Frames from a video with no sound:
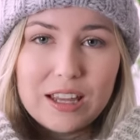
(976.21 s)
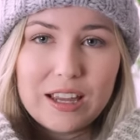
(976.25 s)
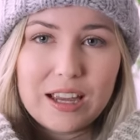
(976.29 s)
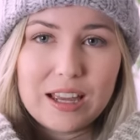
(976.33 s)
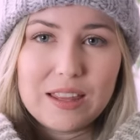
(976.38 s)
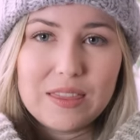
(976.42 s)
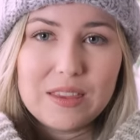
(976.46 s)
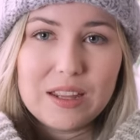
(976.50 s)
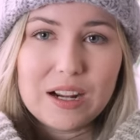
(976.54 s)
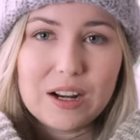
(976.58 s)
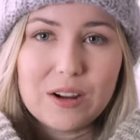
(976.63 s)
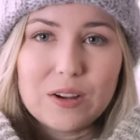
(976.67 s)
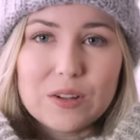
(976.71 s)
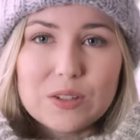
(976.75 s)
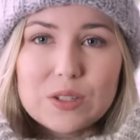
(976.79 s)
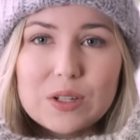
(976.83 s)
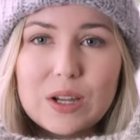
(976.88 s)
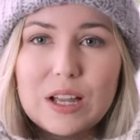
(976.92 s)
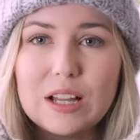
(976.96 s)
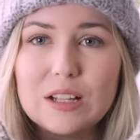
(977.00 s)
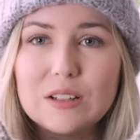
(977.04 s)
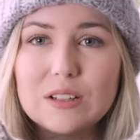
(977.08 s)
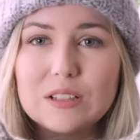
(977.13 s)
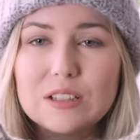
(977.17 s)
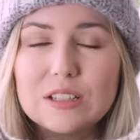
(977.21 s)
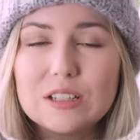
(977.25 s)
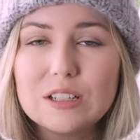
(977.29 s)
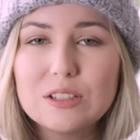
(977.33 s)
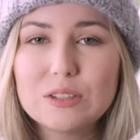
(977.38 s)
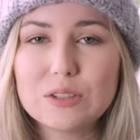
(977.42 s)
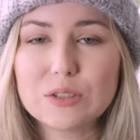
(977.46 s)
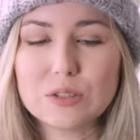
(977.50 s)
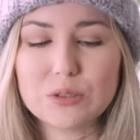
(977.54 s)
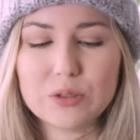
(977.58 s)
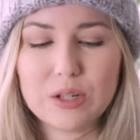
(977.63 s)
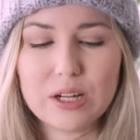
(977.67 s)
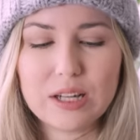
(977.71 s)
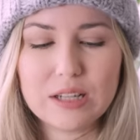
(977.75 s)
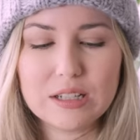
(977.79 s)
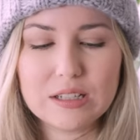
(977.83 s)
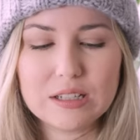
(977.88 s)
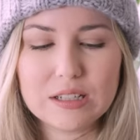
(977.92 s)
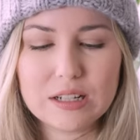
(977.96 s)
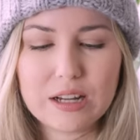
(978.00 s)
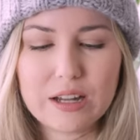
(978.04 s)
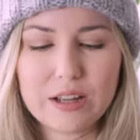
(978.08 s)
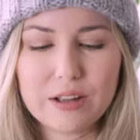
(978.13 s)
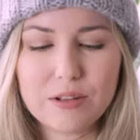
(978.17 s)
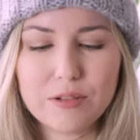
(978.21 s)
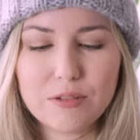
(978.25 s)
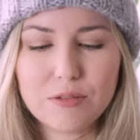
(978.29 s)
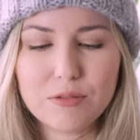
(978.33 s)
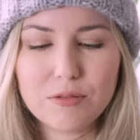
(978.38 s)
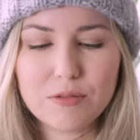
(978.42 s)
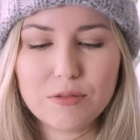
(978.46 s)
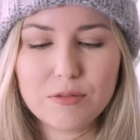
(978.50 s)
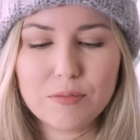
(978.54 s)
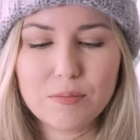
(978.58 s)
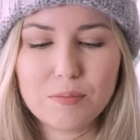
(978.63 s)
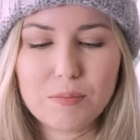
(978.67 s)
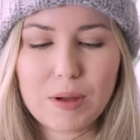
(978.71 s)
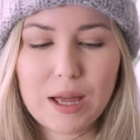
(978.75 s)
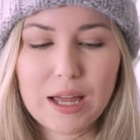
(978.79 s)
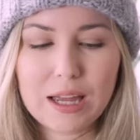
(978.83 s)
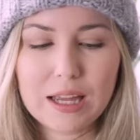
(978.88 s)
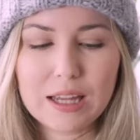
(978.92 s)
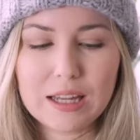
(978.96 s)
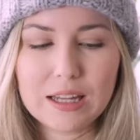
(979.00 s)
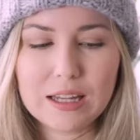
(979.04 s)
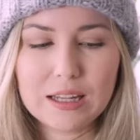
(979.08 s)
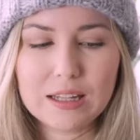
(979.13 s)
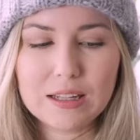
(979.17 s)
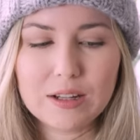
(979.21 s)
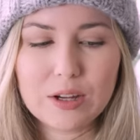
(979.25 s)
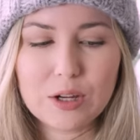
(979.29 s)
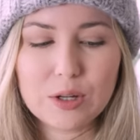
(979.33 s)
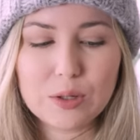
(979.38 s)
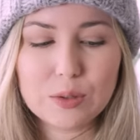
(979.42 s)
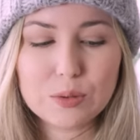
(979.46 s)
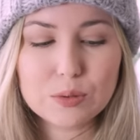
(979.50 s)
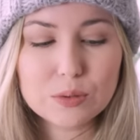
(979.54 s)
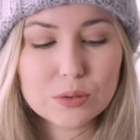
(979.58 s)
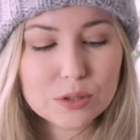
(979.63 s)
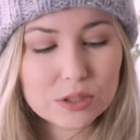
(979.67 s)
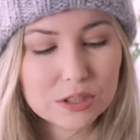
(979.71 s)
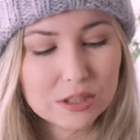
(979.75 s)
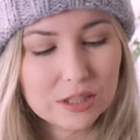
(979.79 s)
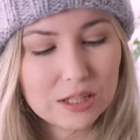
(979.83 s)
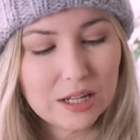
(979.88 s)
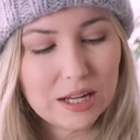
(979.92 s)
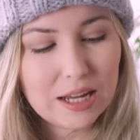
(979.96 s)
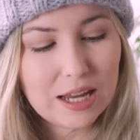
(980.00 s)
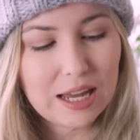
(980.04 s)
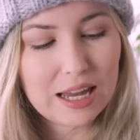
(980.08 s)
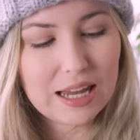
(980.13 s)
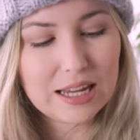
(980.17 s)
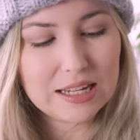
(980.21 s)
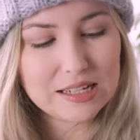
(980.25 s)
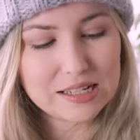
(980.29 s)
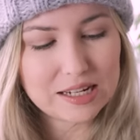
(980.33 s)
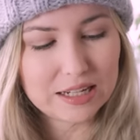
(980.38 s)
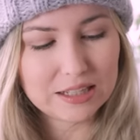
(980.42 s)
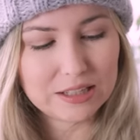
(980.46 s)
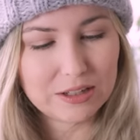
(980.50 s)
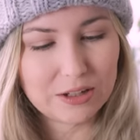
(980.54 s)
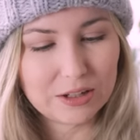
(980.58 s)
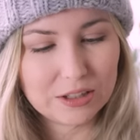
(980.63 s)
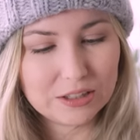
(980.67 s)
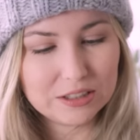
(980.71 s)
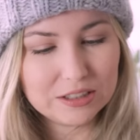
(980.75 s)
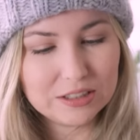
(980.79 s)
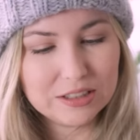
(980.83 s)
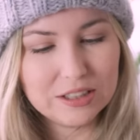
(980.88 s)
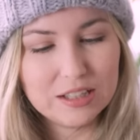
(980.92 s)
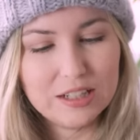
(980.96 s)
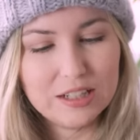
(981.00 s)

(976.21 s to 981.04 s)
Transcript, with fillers: and then I also held a strand of my own hand-dyed yarn,